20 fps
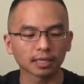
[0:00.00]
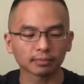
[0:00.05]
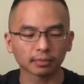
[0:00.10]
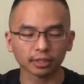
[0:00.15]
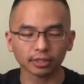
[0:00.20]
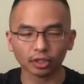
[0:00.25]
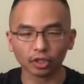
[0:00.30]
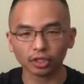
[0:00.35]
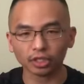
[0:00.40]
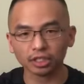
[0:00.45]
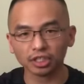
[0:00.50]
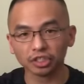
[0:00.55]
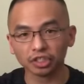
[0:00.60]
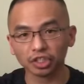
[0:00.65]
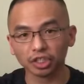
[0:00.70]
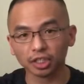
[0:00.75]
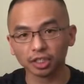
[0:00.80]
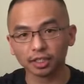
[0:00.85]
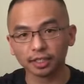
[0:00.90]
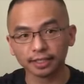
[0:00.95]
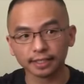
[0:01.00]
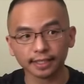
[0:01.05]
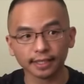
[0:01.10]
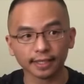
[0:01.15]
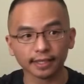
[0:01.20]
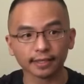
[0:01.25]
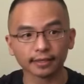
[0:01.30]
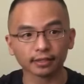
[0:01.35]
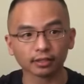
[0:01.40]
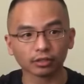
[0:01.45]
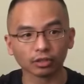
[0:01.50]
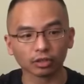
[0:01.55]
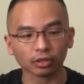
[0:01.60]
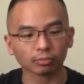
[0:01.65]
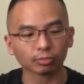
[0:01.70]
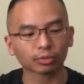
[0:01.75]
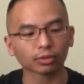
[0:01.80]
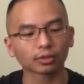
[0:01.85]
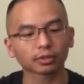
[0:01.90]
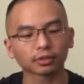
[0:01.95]
My Dark Initiate and the Dark
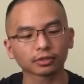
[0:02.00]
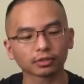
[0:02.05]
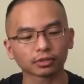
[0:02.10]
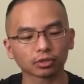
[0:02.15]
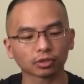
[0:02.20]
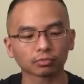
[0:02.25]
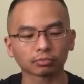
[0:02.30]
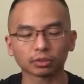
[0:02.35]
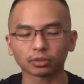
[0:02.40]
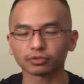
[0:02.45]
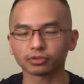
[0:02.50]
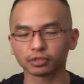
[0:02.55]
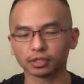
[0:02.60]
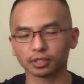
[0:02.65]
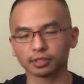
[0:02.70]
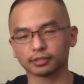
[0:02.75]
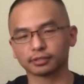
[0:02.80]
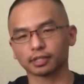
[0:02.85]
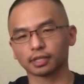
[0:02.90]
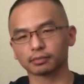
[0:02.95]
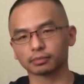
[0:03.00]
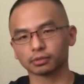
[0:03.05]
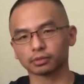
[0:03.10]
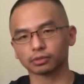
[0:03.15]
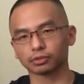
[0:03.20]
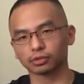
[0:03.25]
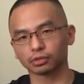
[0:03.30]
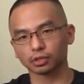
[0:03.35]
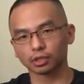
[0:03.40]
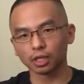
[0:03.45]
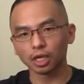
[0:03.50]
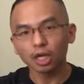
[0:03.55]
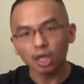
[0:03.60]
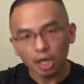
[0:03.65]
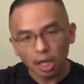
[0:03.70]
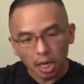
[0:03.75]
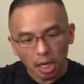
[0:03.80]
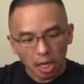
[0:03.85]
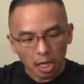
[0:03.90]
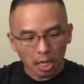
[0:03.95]
Apprentice are both stud sabers,
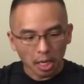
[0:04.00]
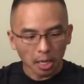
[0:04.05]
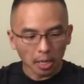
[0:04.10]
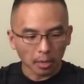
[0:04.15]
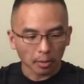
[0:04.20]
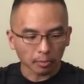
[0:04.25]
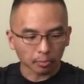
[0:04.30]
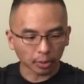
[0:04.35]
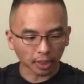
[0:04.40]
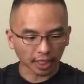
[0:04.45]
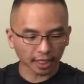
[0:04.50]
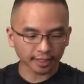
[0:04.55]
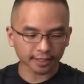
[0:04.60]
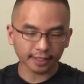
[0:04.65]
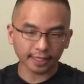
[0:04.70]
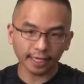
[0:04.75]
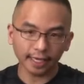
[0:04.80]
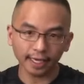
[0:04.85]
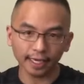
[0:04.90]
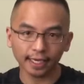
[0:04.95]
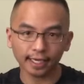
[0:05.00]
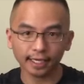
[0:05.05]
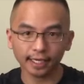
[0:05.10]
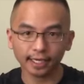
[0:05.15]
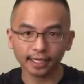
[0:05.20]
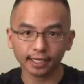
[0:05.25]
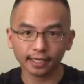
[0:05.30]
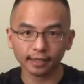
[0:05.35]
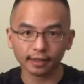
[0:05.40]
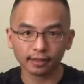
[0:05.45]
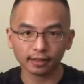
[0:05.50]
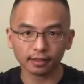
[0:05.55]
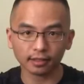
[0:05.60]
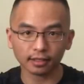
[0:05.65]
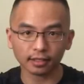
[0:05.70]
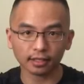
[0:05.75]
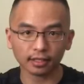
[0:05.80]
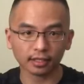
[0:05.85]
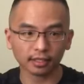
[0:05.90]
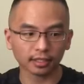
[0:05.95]
but
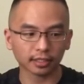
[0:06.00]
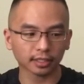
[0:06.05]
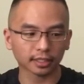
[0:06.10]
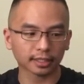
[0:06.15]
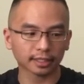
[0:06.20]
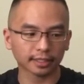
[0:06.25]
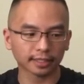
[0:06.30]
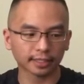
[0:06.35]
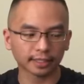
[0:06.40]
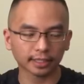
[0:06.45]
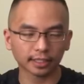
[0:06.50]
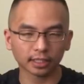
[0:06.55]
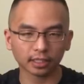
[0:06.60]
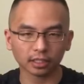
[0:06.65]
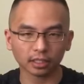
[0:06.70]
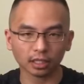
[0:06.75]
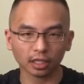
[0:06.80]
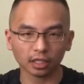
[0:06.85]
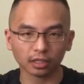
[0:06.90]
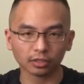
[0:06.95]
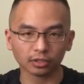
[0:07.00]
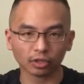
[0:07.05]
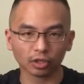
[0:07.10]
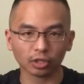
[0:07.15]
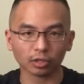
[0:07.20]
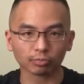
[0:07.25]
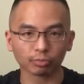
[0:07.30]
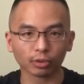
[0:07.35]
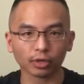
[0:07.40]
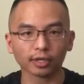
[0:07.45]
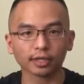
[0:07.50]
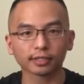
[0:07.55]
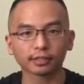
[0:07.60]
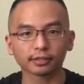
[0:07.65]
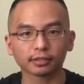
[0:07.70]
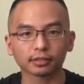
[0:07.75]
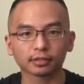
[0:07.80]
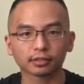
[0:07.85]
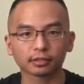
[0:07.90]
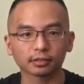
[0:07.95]
the Dark
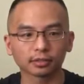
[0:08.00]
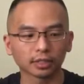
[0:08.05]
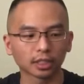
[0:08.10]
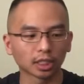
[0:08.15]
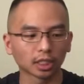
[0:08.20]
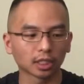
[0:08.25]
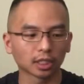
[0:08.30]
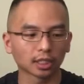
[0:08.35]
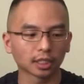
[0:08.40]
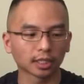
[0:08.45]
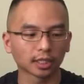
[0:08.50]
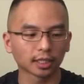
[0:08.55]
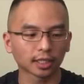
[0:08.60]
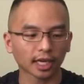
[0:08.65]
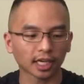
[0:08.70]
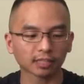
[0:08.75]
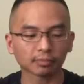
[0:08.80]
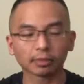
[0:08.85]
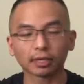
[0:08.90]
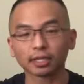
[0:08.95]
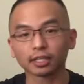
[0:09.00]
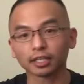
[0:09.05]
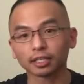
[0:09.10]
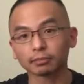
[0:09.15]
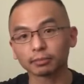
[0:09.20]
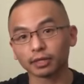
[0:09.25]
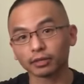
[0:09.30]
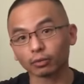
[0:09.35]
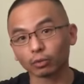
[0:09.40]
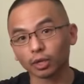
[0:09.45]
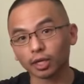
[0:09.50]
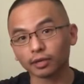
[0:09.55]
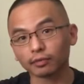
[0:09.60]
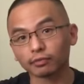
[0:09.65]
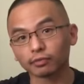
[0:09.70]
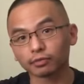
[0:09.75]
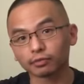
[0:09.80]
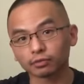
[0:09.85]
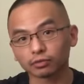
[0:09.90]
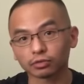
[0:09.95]
Apprentice has been claimed by the
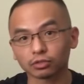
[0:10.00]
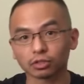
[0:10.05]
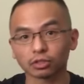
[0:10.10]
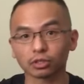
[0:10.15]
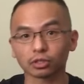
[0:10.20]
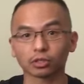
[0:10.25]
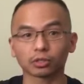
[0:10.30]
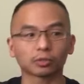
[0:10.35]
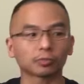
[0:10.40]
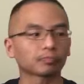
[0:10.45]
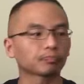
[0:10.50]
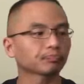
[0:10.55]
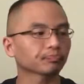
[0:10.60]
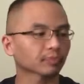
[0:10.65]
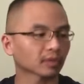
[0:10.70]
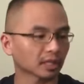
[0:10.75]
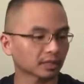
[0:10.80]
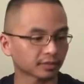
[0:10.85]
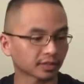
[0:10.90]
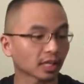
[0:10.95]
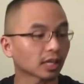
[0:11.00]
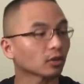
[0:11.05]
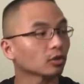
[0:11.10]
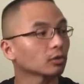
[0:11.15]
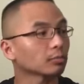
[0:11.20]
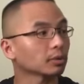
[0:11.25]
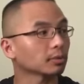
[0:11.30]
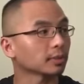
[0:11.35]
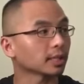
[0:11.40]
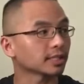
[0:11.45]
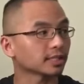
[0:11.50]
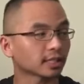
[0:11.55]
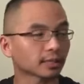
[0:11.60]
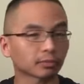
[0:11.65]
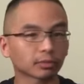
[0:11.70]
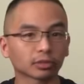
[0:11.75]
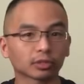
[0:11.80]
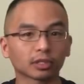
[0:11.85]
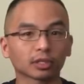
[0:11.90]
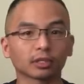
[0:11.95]
wife, so it's not going to be my
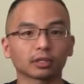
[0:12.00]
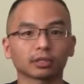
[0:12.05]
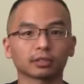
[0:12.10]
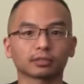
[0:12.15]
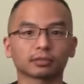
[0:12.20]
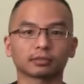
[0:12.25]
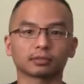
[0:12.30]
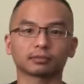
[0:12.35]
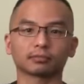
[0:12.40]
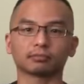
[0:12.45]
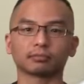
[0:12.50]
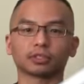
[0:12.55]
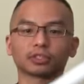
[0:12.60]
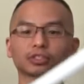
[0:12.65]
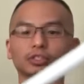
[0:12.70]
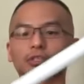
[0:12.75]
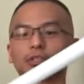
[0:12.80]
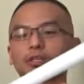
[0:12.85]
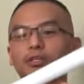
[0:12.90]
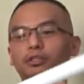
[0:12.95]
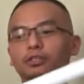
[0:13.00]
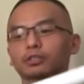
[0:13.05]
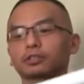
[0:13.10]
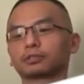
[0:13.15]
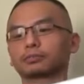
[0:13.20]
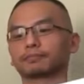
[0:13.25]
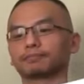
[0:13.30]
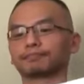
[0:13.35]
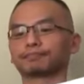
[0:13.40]
saber much longer,